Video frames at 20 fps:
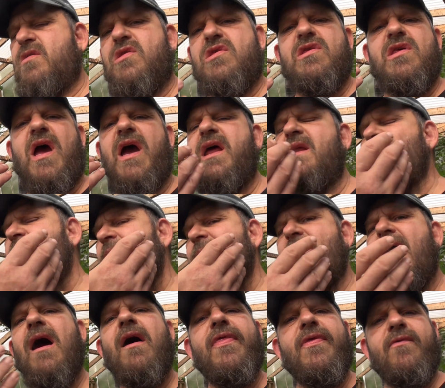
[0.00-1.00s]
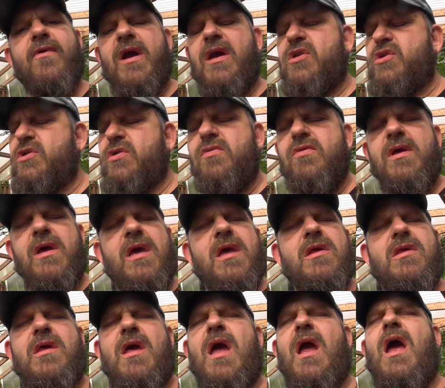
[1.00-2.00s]
side of my mouth where I chewed it
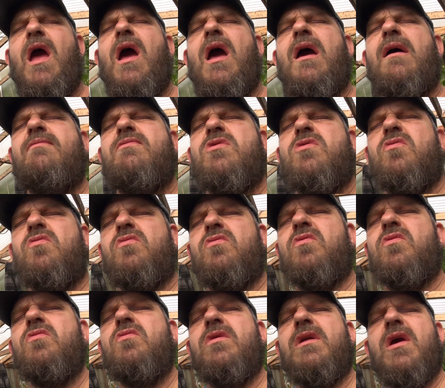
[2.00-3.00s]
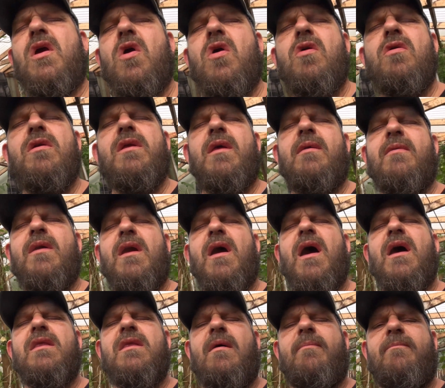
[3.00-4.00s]
is absolutely hurting.
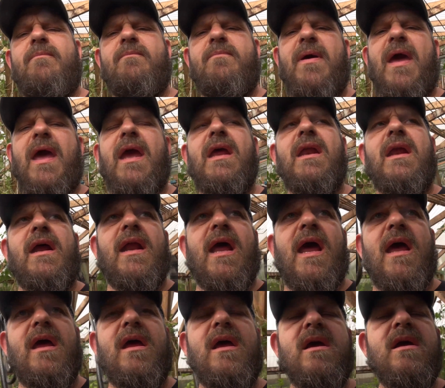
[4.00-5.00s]
God, the pain on that